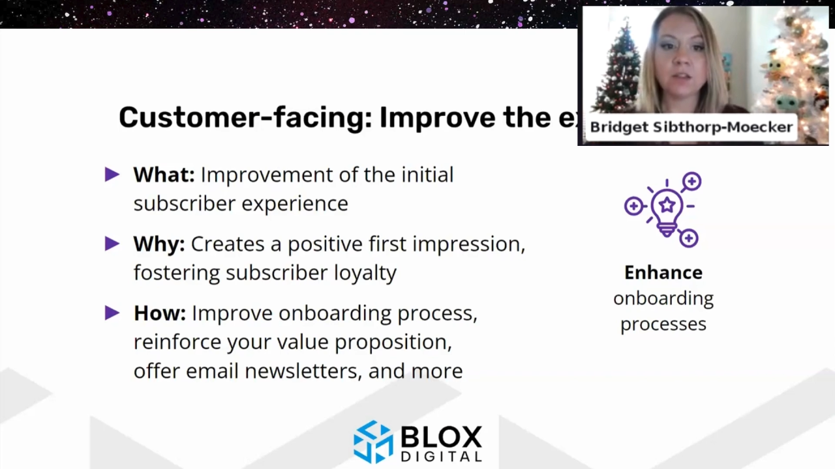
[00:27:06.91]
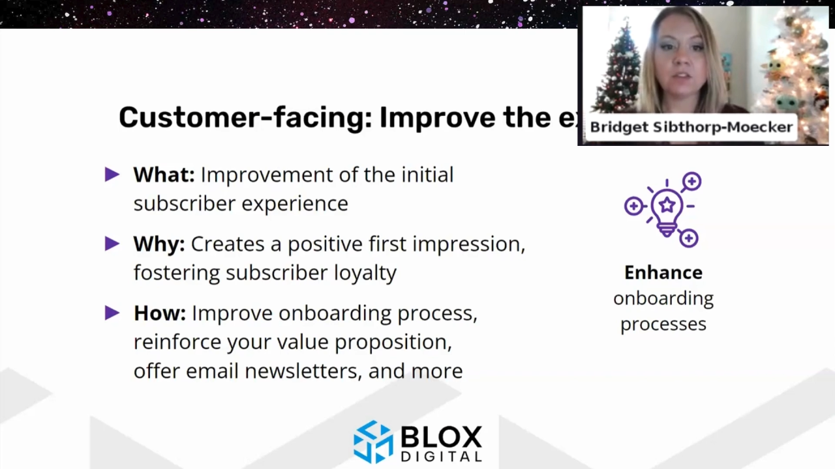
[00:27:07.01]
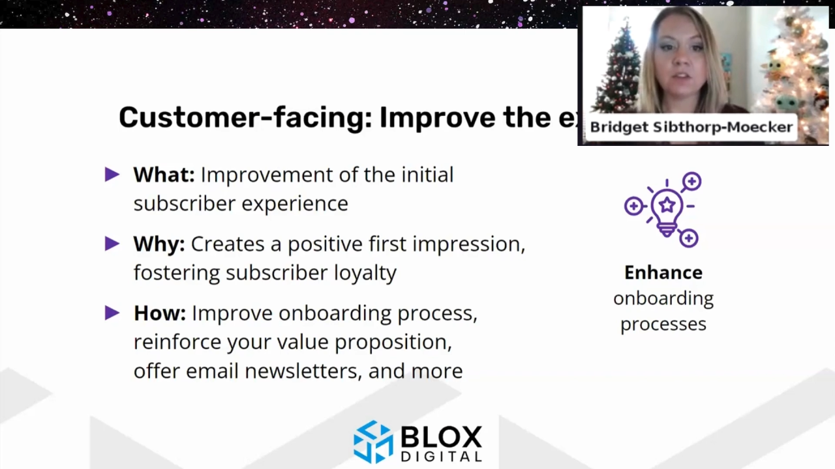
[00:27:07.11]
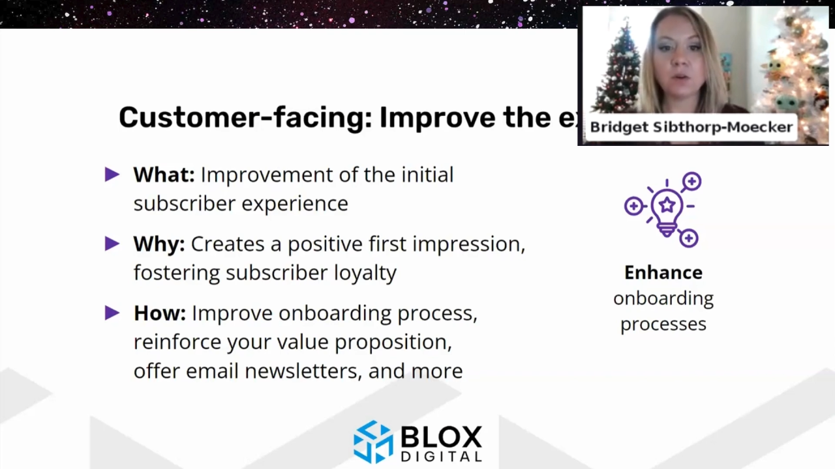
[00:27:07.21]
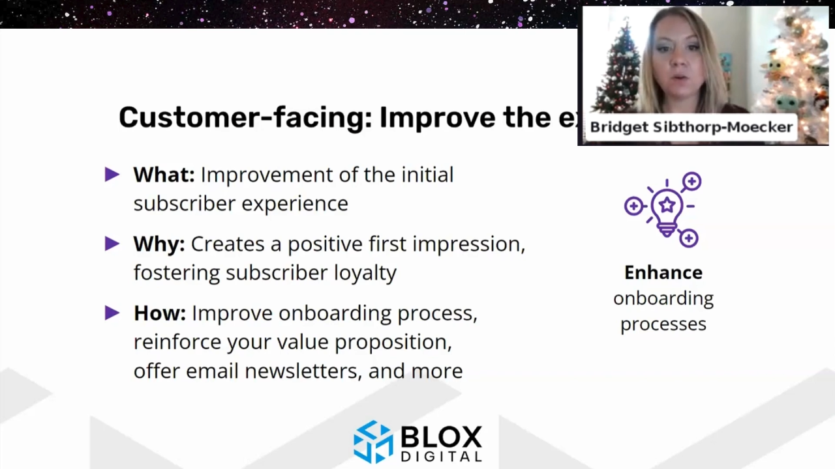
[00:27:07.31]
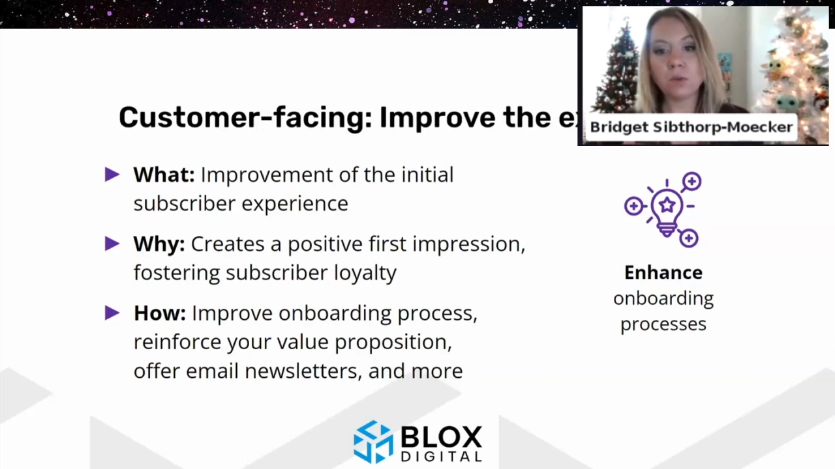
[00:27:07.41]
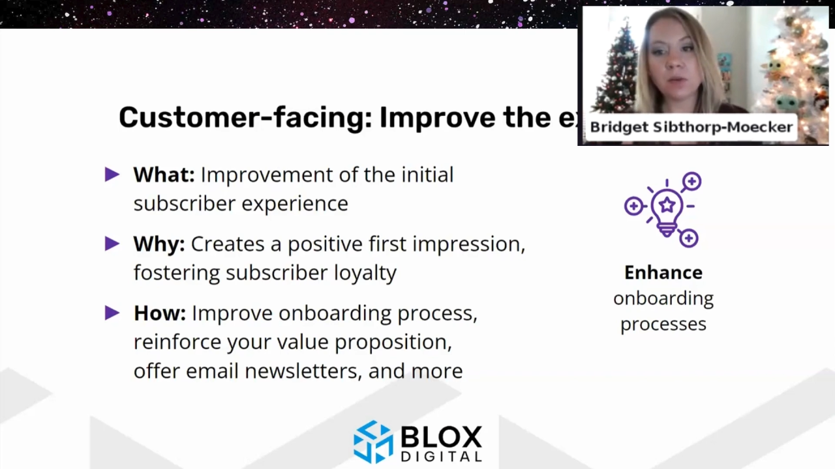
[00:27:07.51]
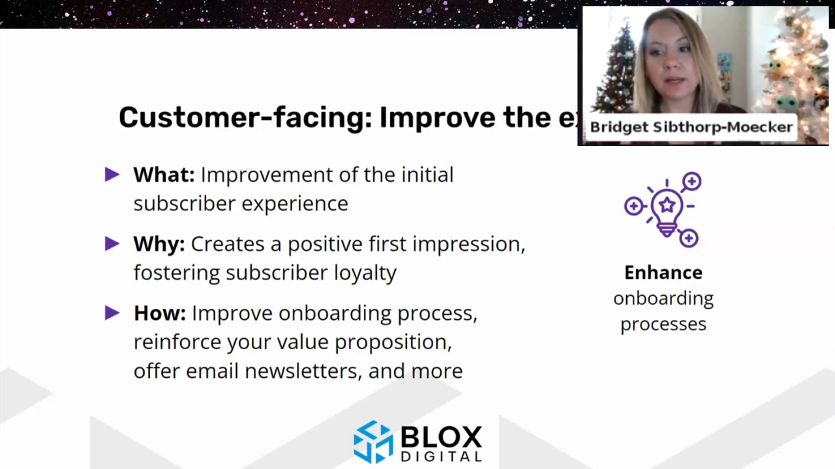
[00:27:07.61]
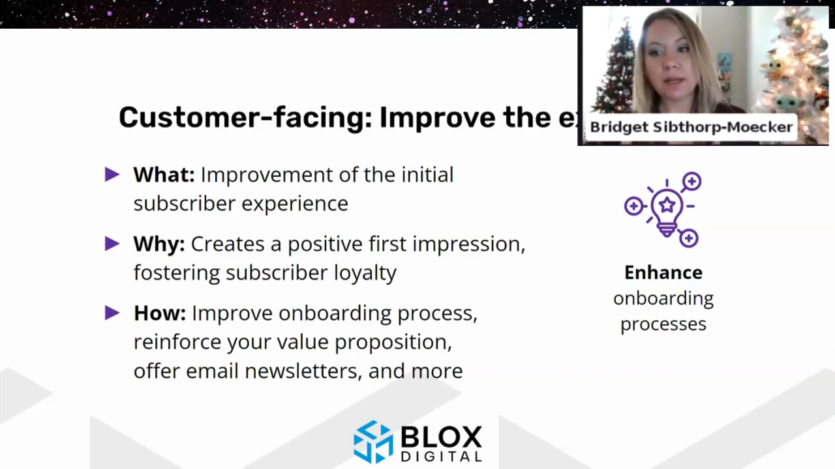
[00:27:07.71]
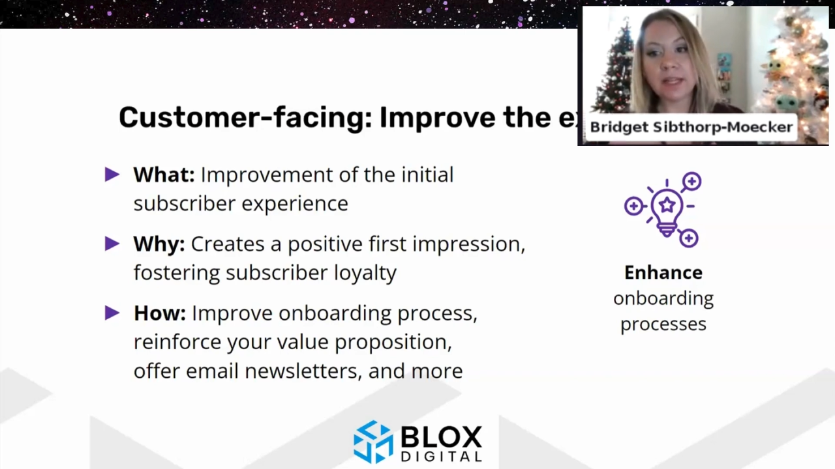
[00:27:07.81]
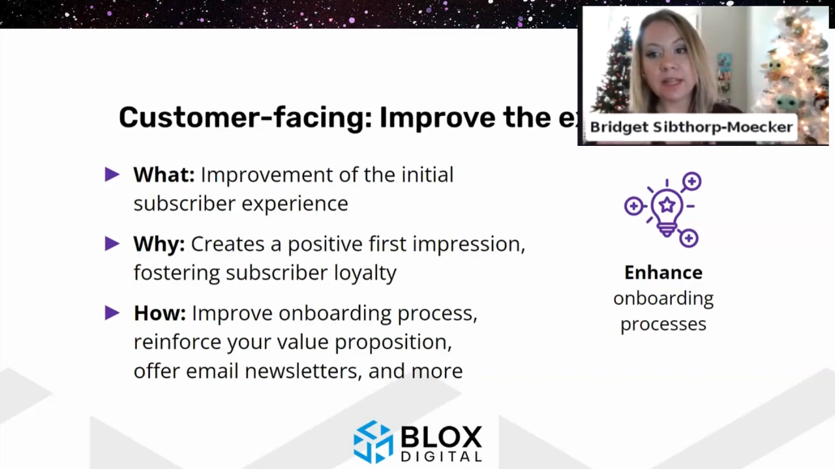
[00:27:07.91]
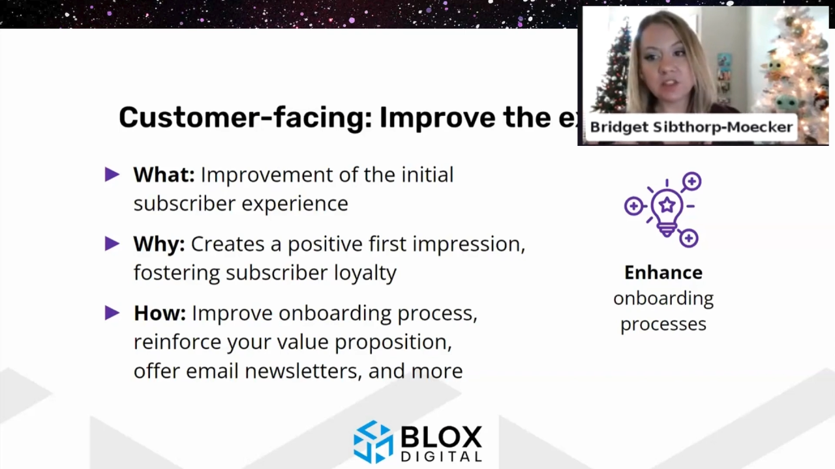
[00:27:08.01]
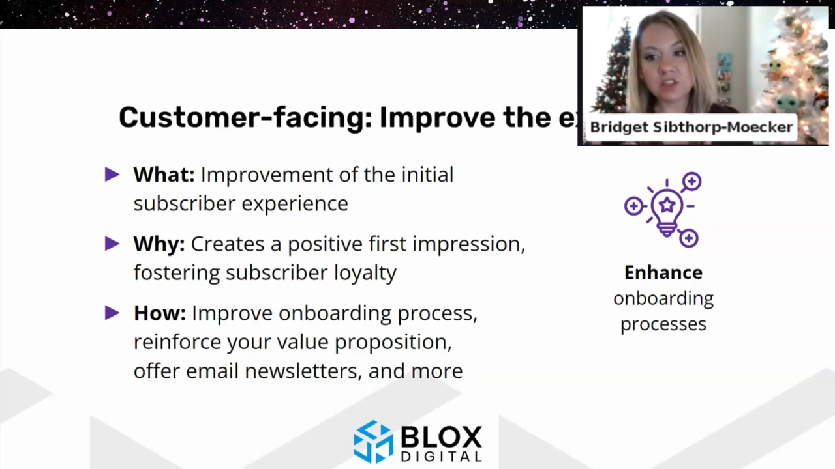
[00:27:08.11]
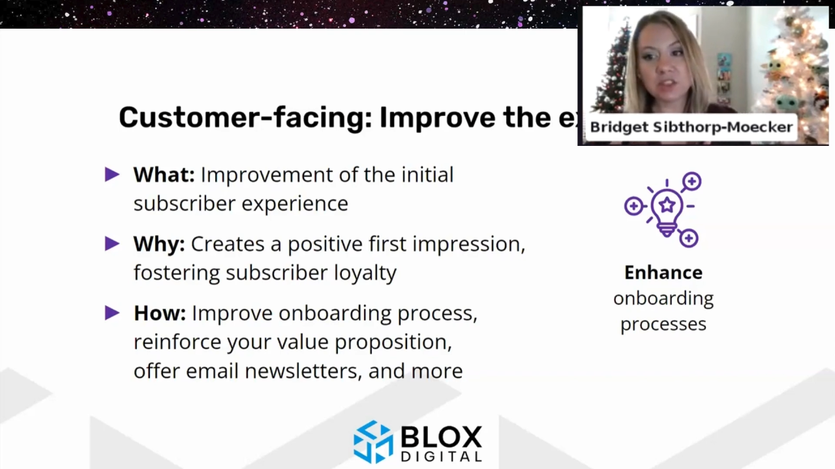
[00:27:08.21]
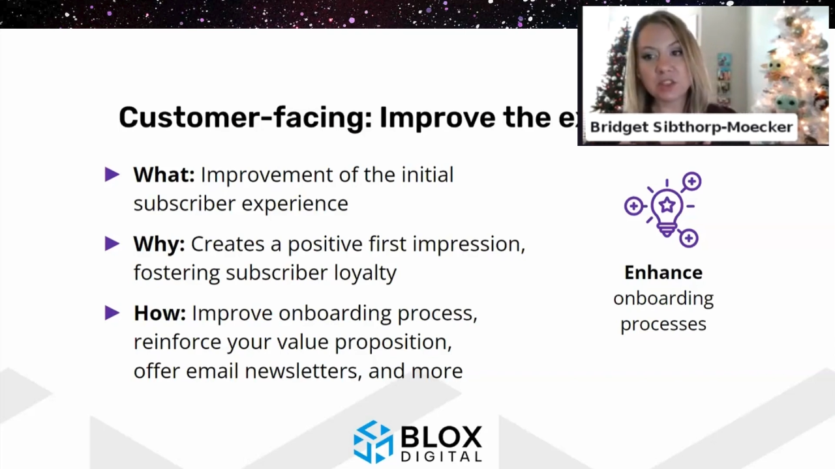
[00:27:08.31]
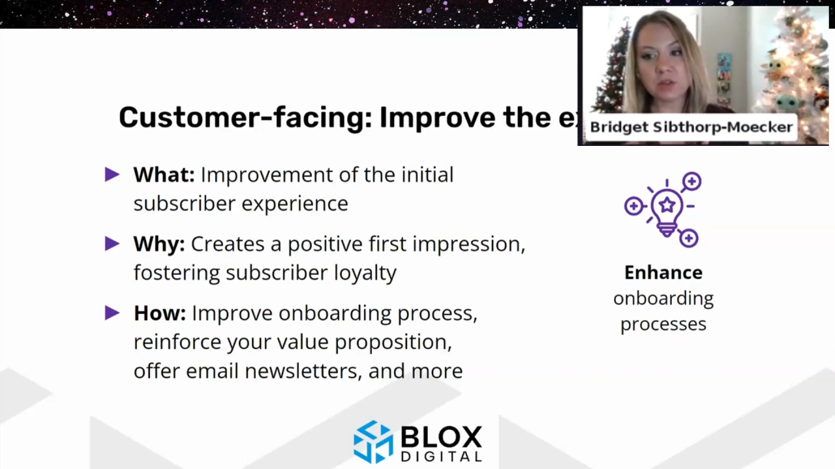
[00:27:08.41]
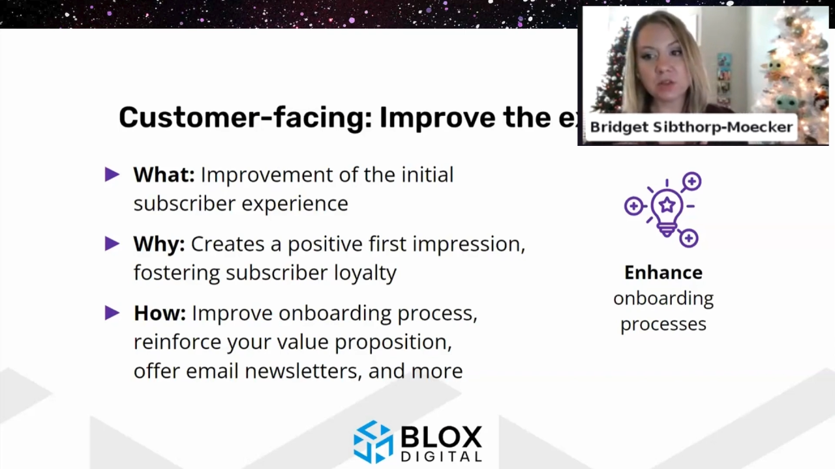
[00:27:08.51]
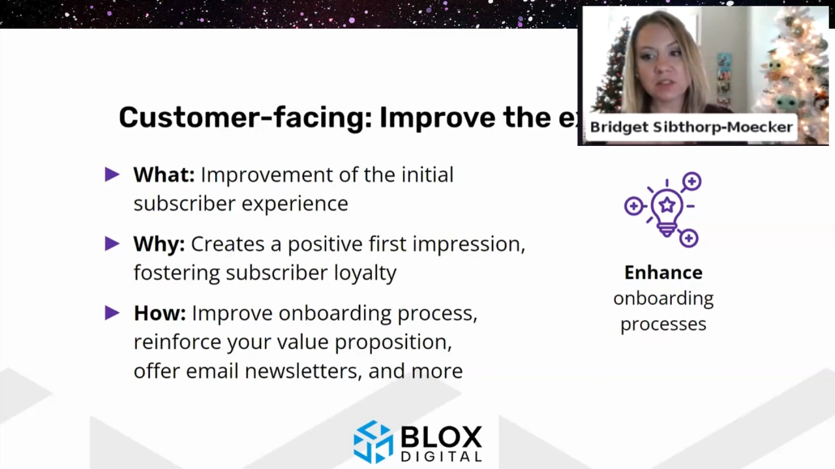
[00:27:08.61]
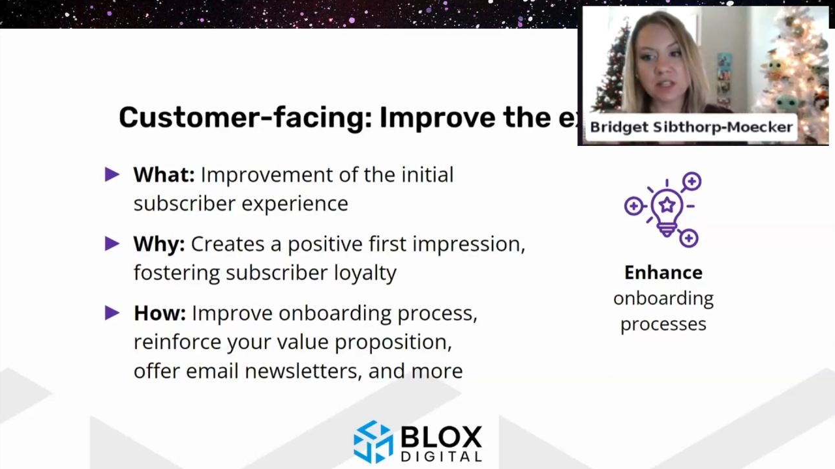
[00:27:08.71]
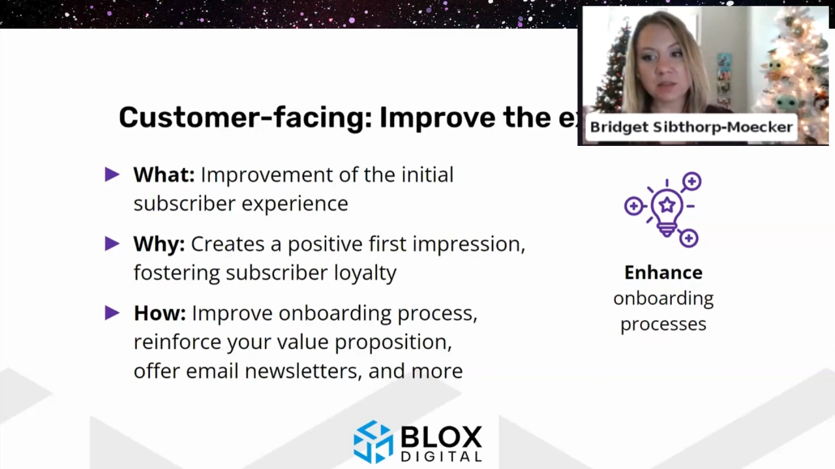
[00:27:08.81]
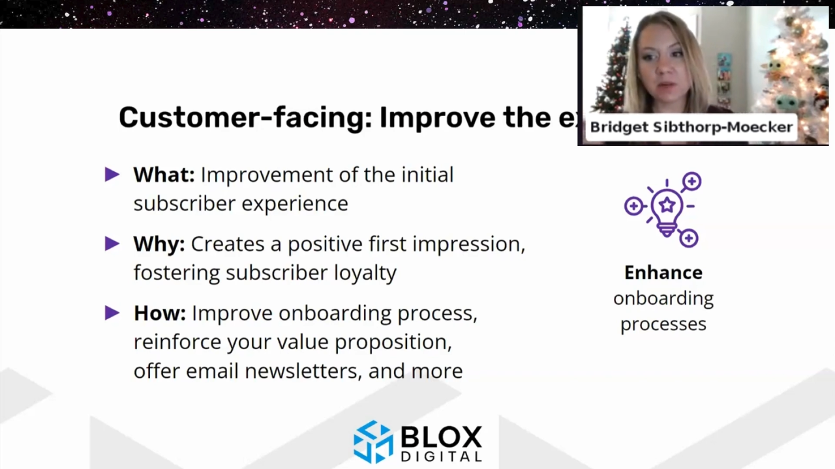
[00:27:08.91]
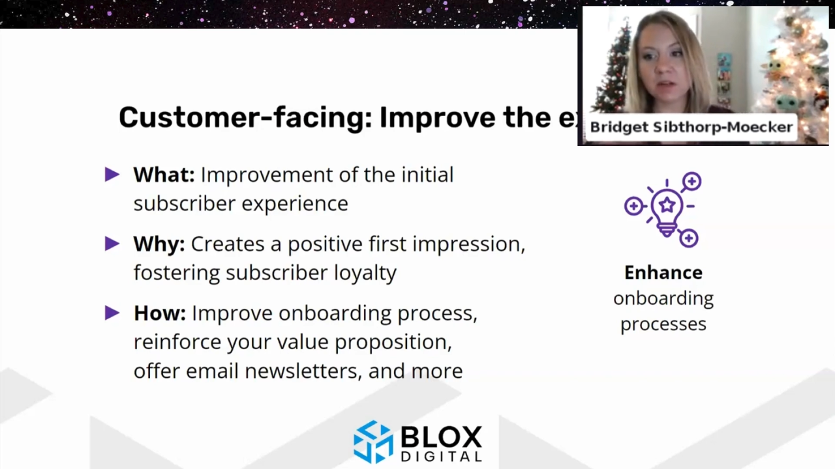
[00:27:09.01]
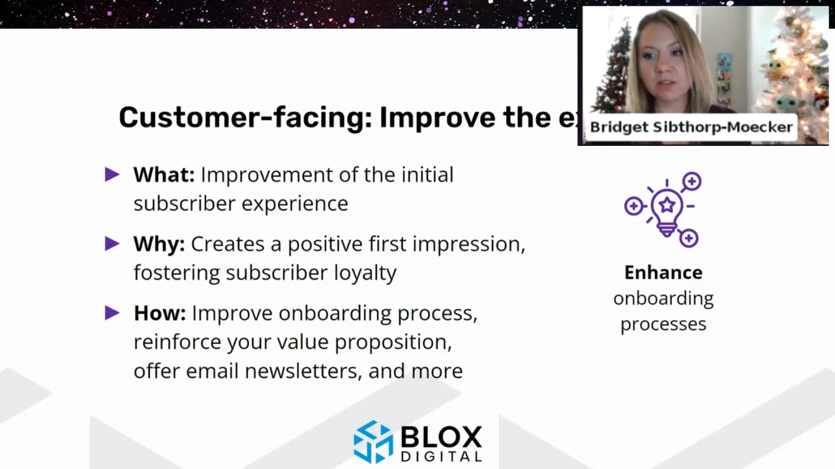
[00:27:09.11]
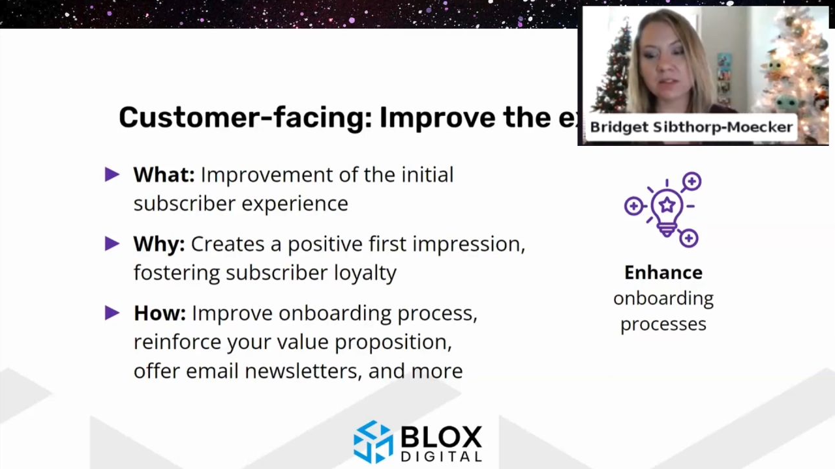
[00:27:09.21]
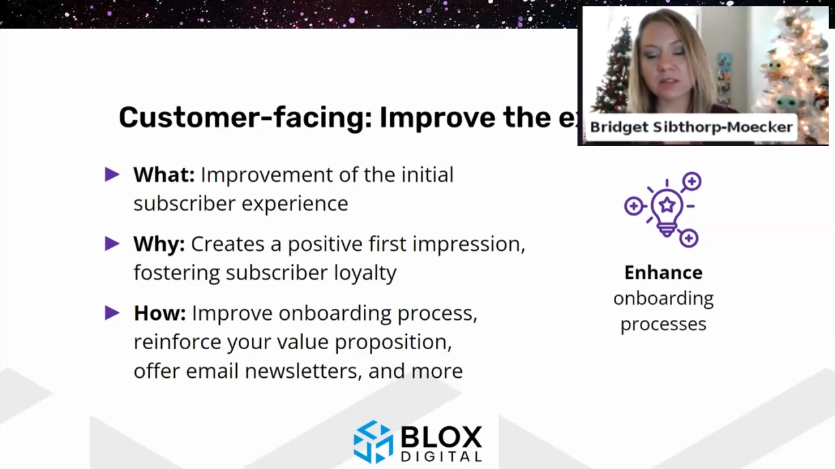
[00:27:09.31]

So in addition to those tick marks,